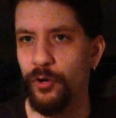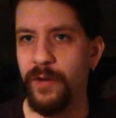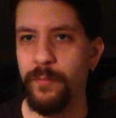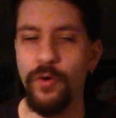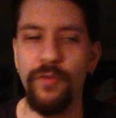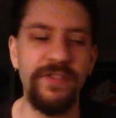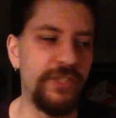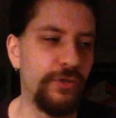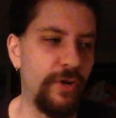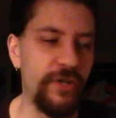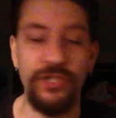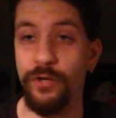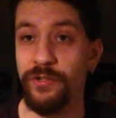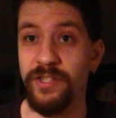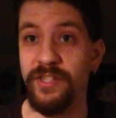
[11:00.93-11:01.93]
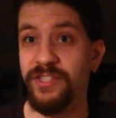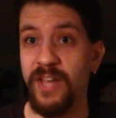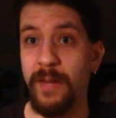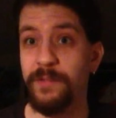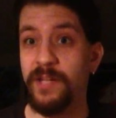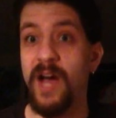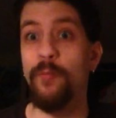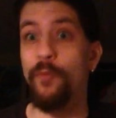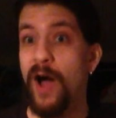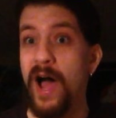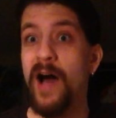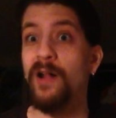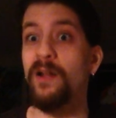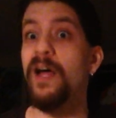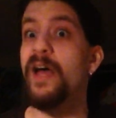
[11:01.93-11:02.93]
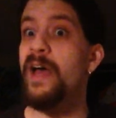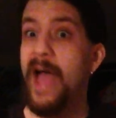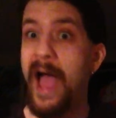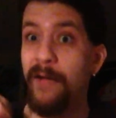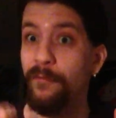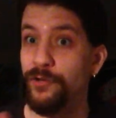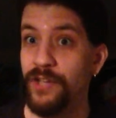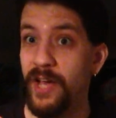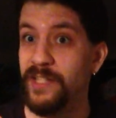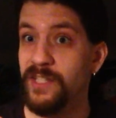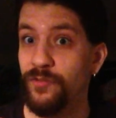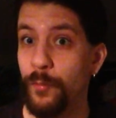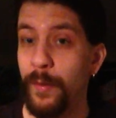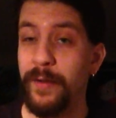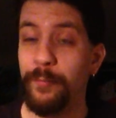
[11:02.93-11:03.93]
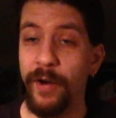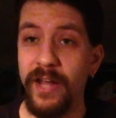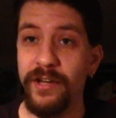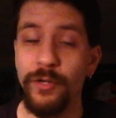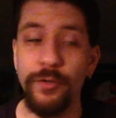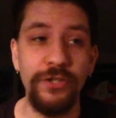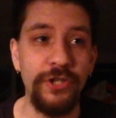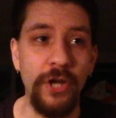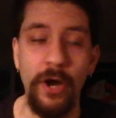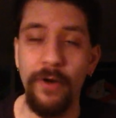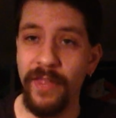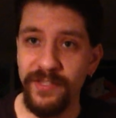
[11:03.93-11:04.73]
great movies and great shows at the same time, while advertising for my brand new show.